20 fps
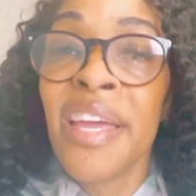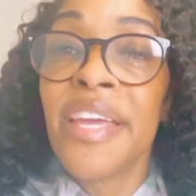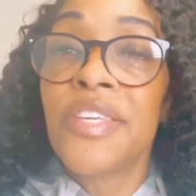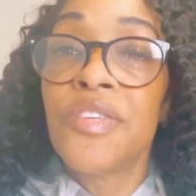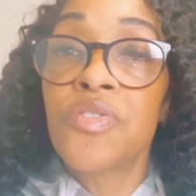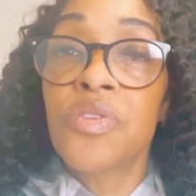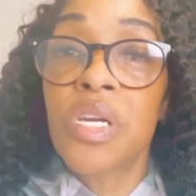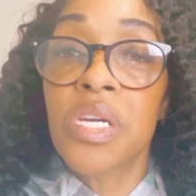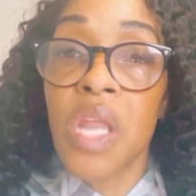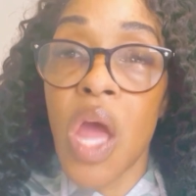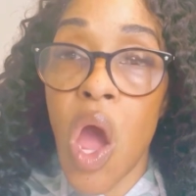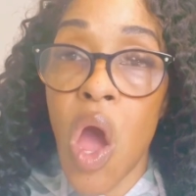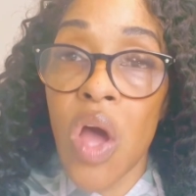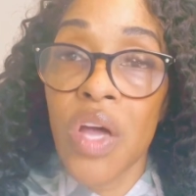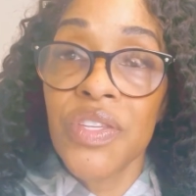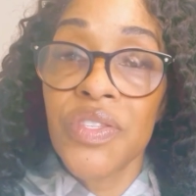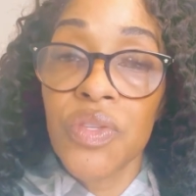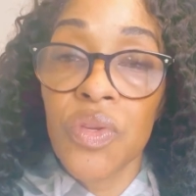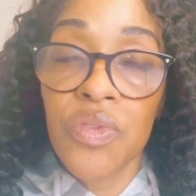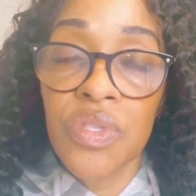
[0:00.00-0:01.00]
You can
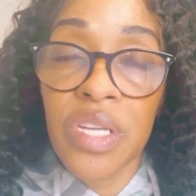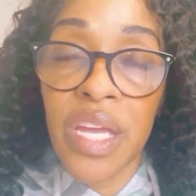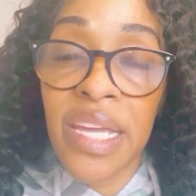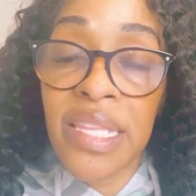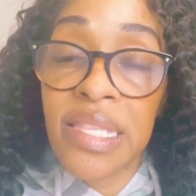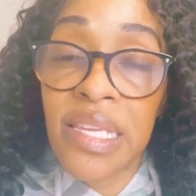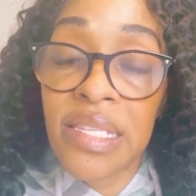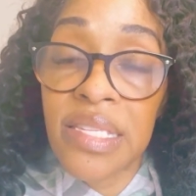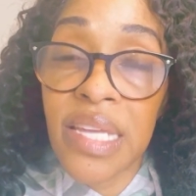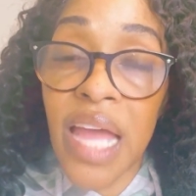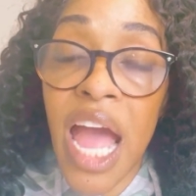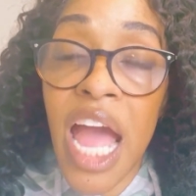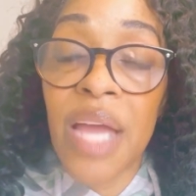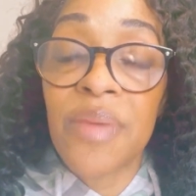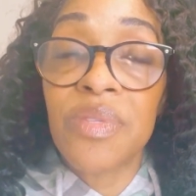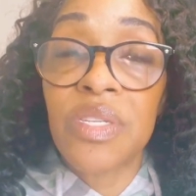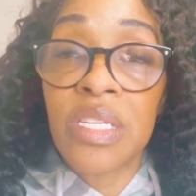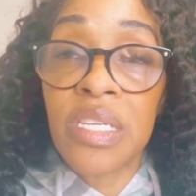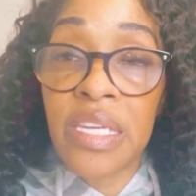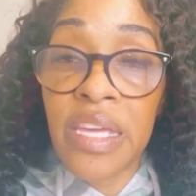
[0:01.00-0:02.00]
also take the time
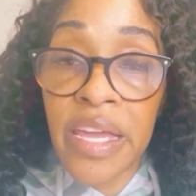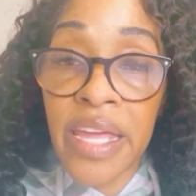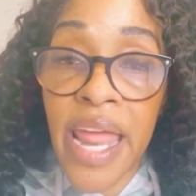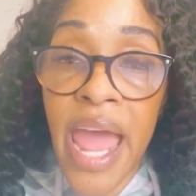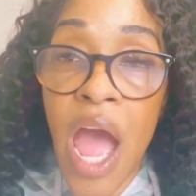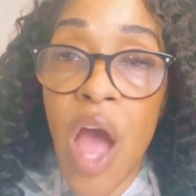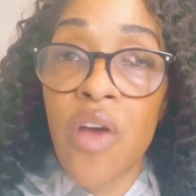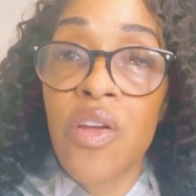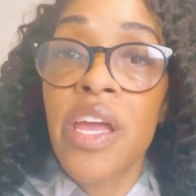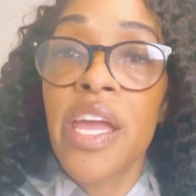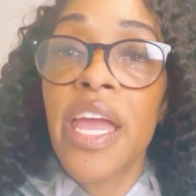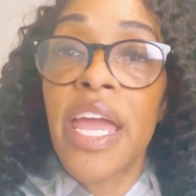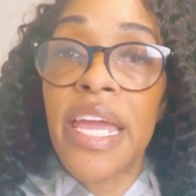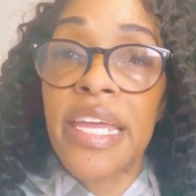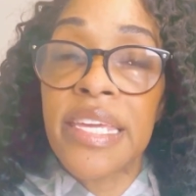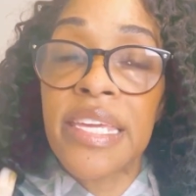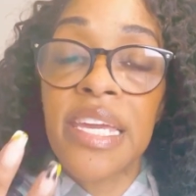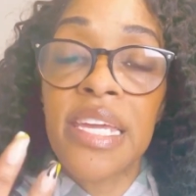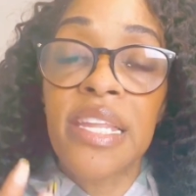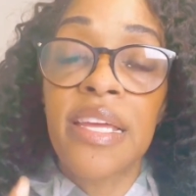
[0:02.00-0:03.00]
to get out
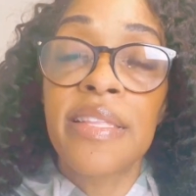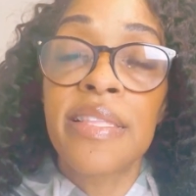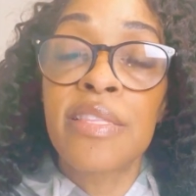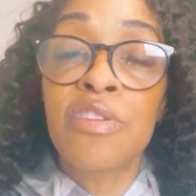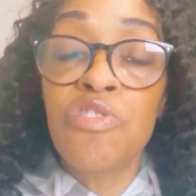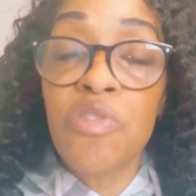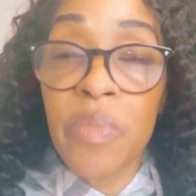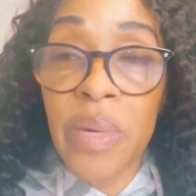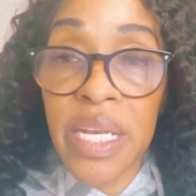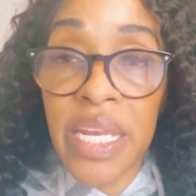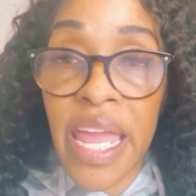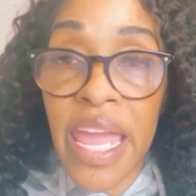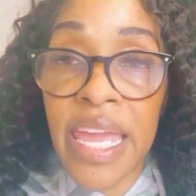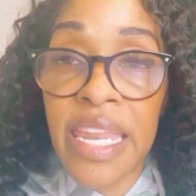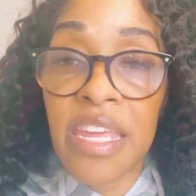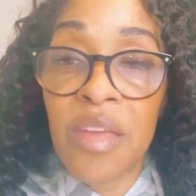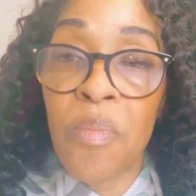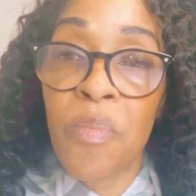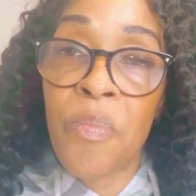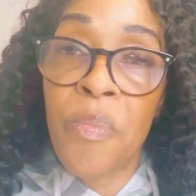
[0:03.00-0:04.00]
and get
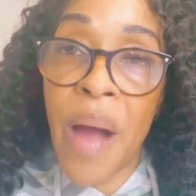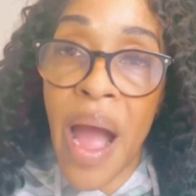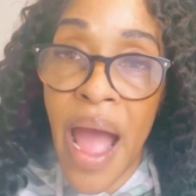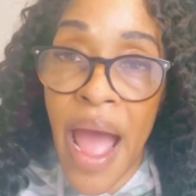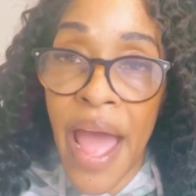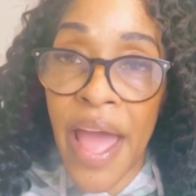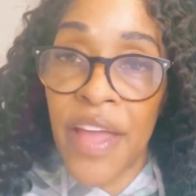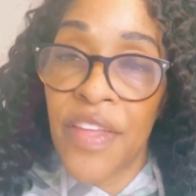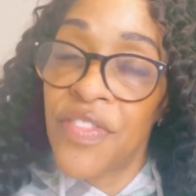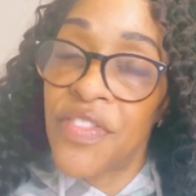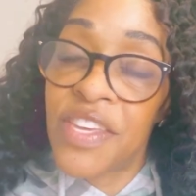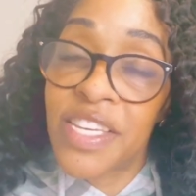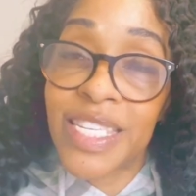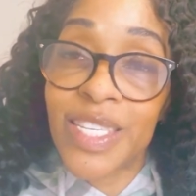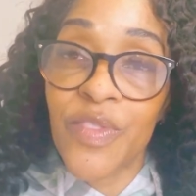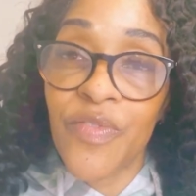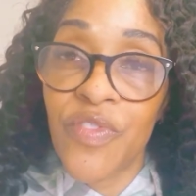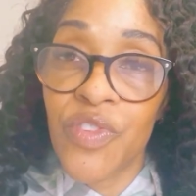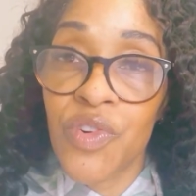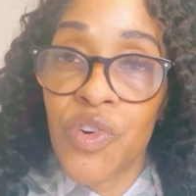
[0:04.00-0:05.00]
illuminated by this
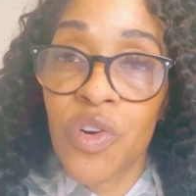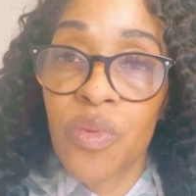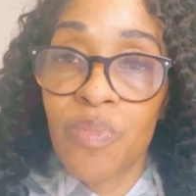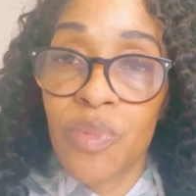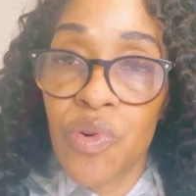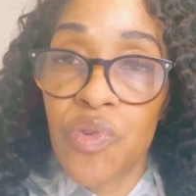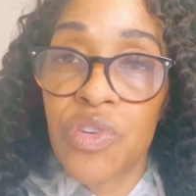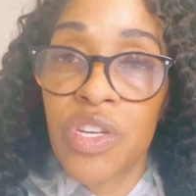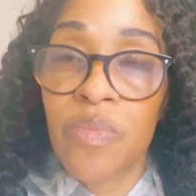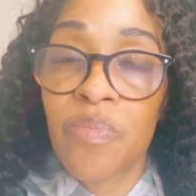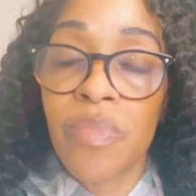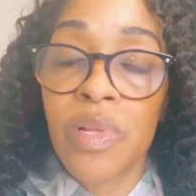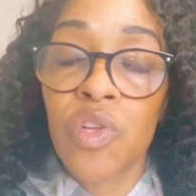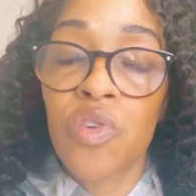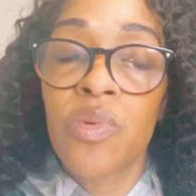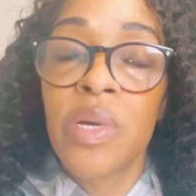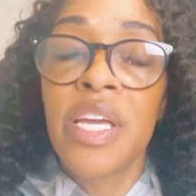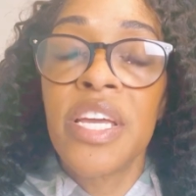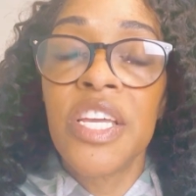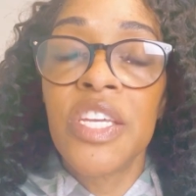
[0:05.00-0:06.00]
full moon and
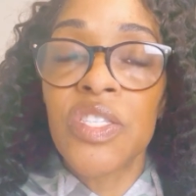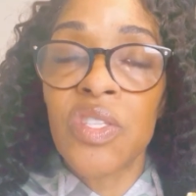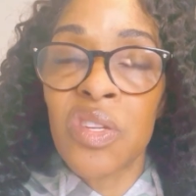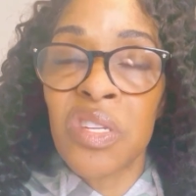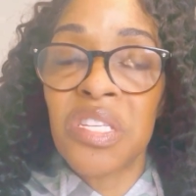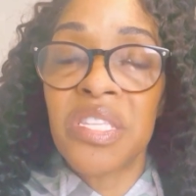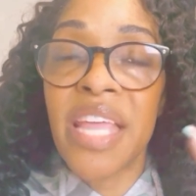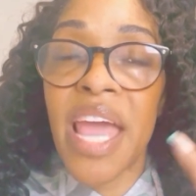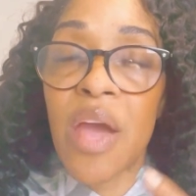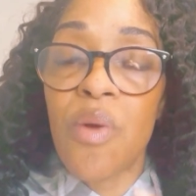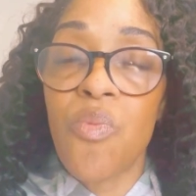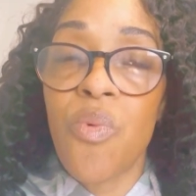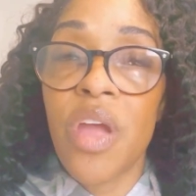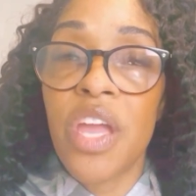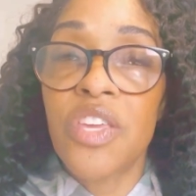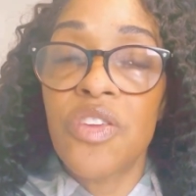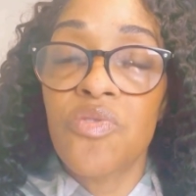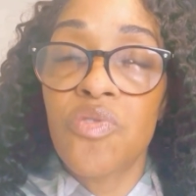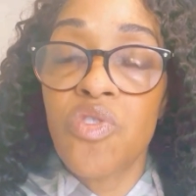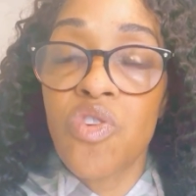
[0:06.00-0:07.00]
bloom so that that way
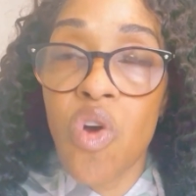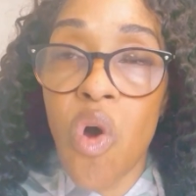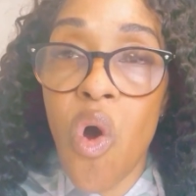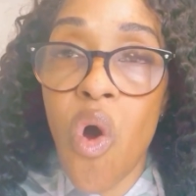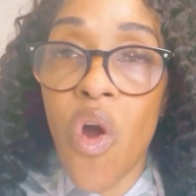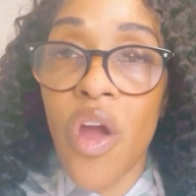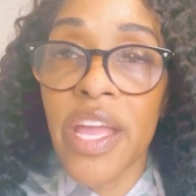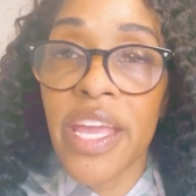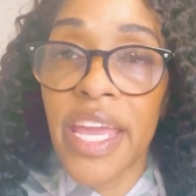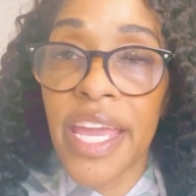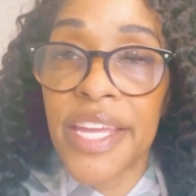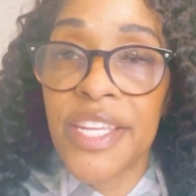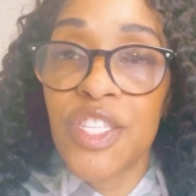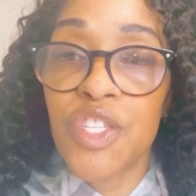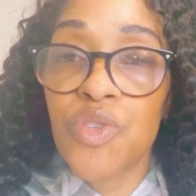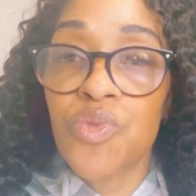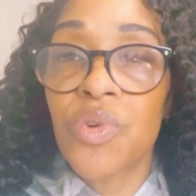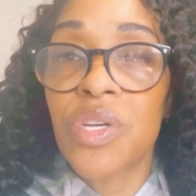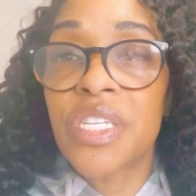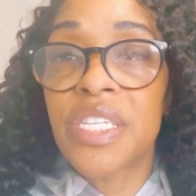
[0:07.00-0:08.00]
you're going
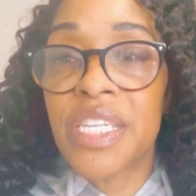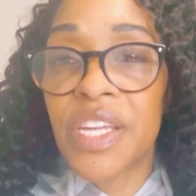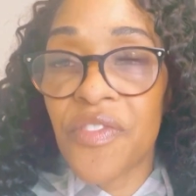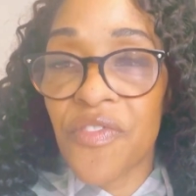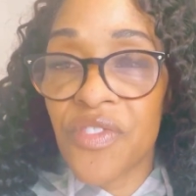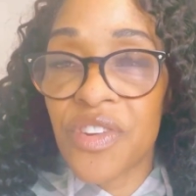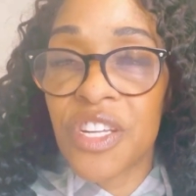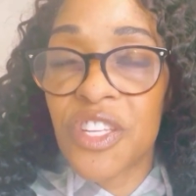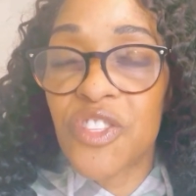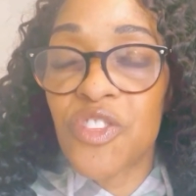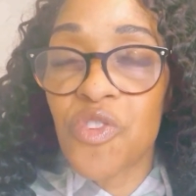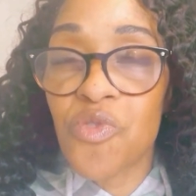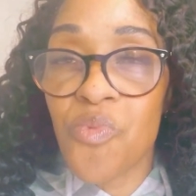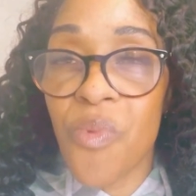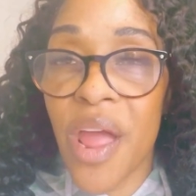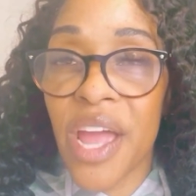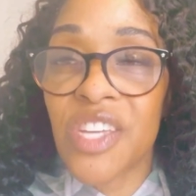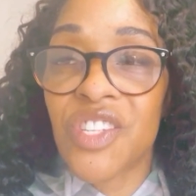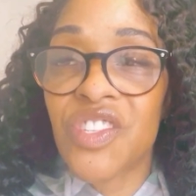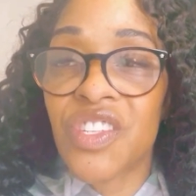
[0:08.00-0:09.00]
into a different
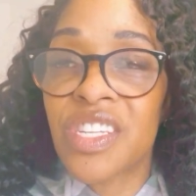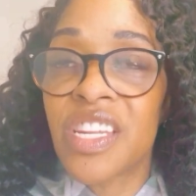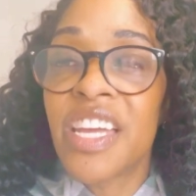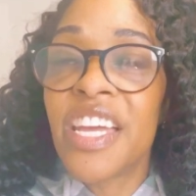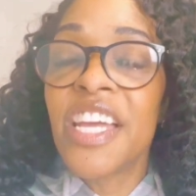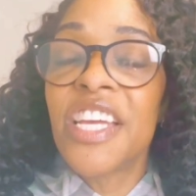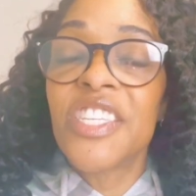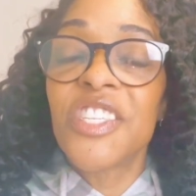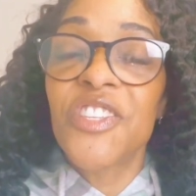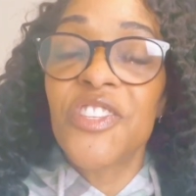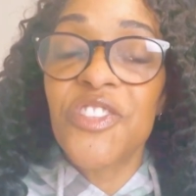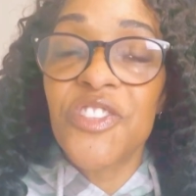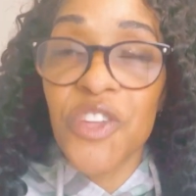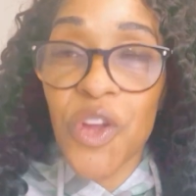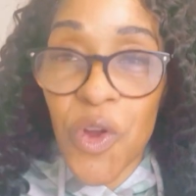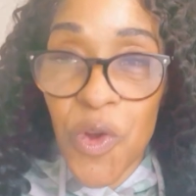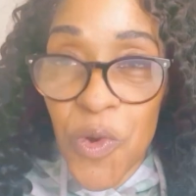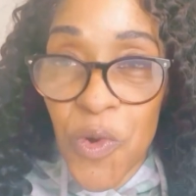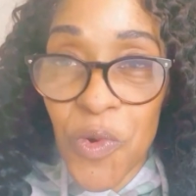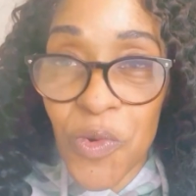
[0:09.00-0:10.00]
direction,
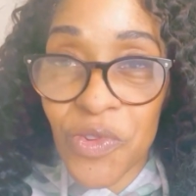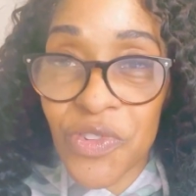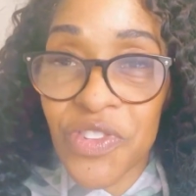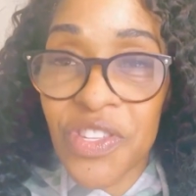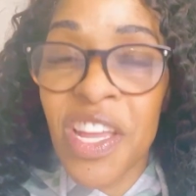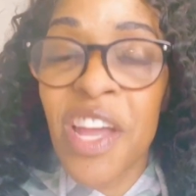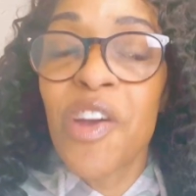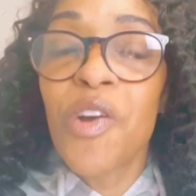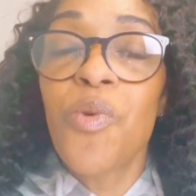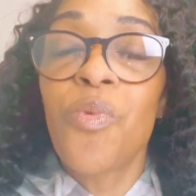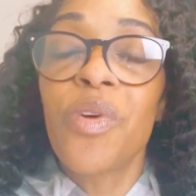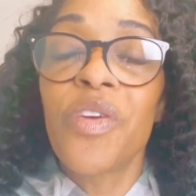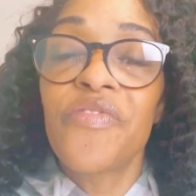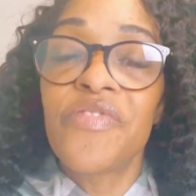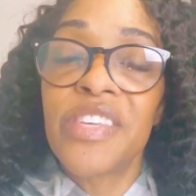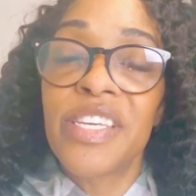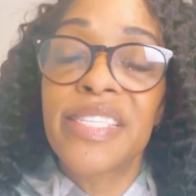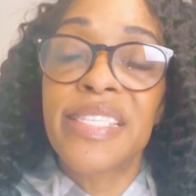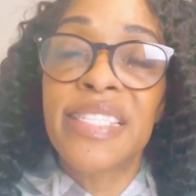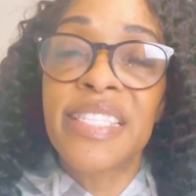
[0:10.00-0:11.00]
surged with
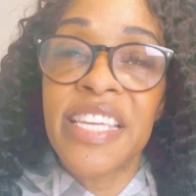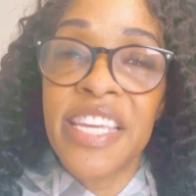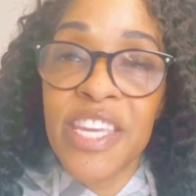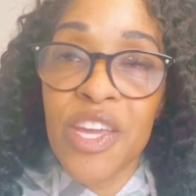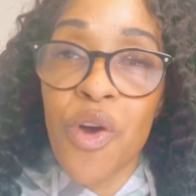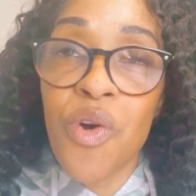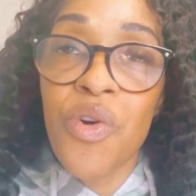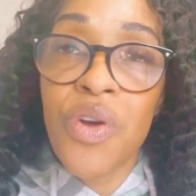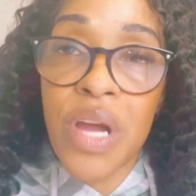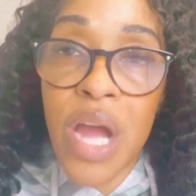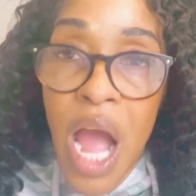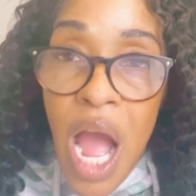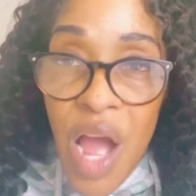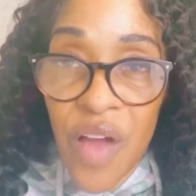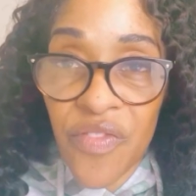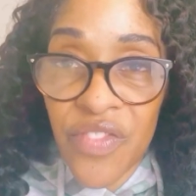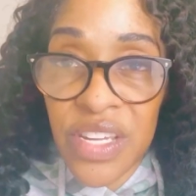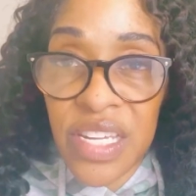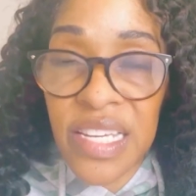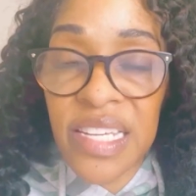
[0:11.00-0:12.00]
this Leo
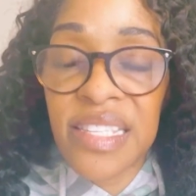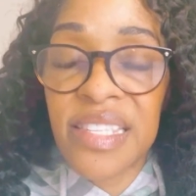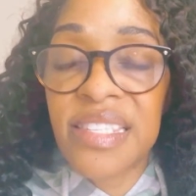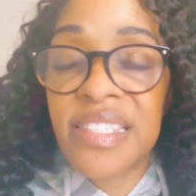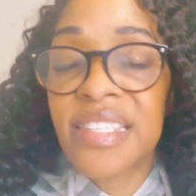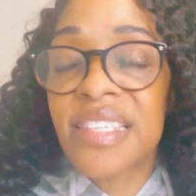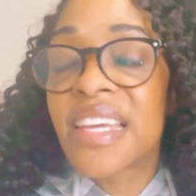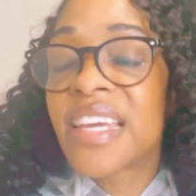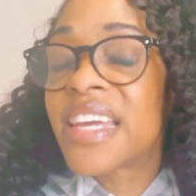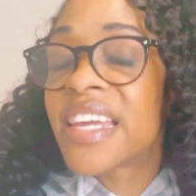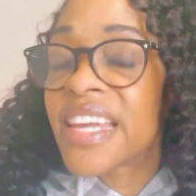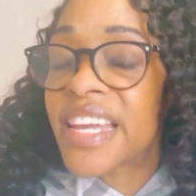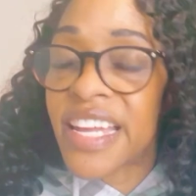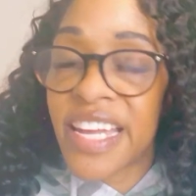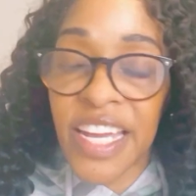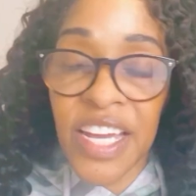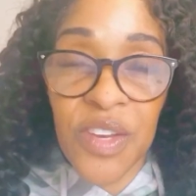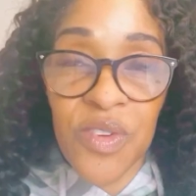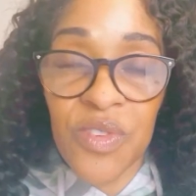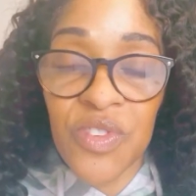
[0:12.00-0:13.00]
confidence
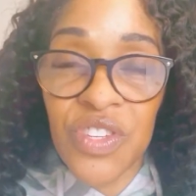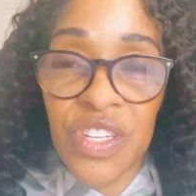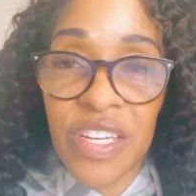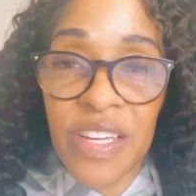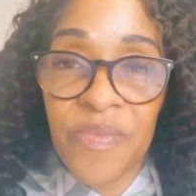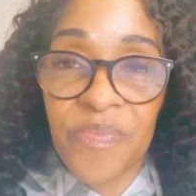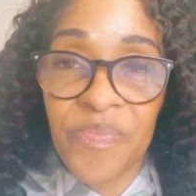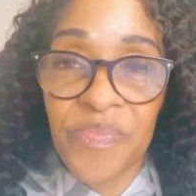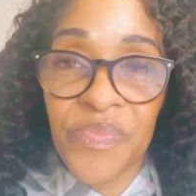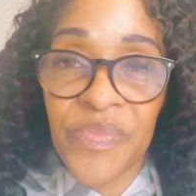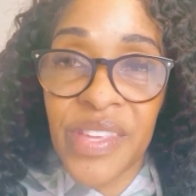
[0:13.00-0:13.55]
energy.